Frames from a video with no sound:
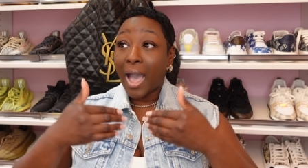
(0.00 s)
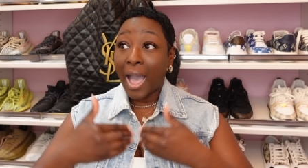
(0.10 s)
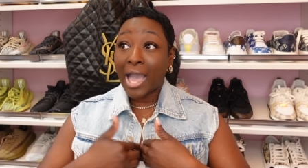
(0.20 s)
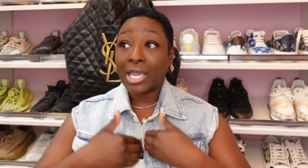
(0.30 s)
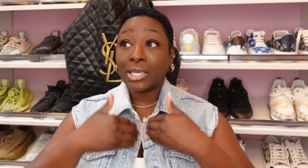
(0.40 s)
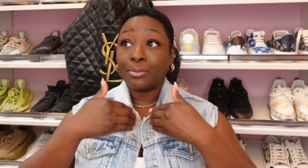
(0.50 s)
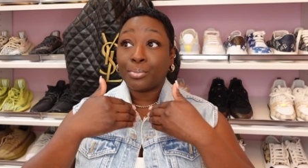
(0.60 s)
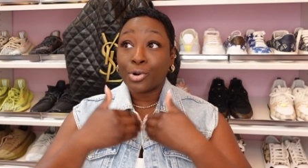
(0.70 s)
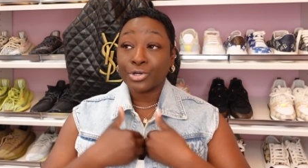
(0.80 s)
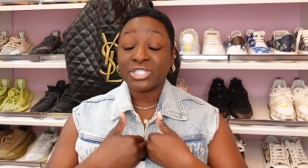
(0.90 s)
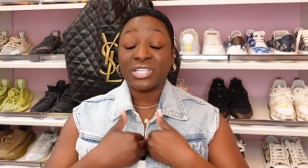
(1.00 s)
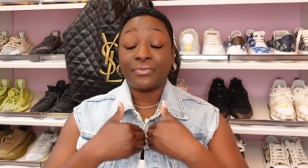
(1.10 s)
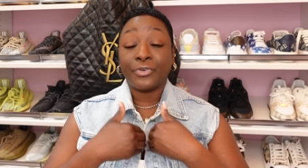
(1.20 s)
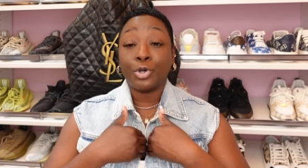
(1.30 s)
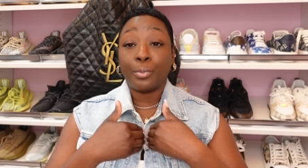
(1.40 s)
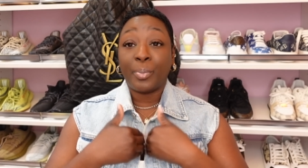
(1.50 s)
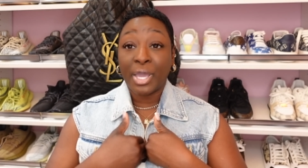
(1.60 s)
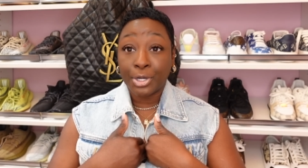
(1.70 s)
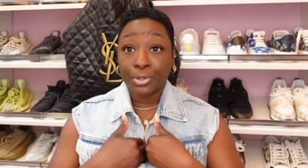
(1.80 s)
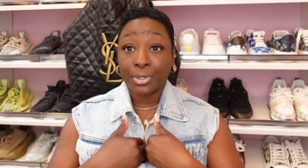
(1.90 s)
I personally feel
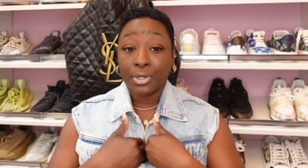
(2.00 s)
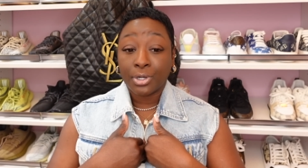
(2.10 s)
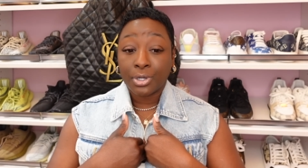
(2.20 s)
better.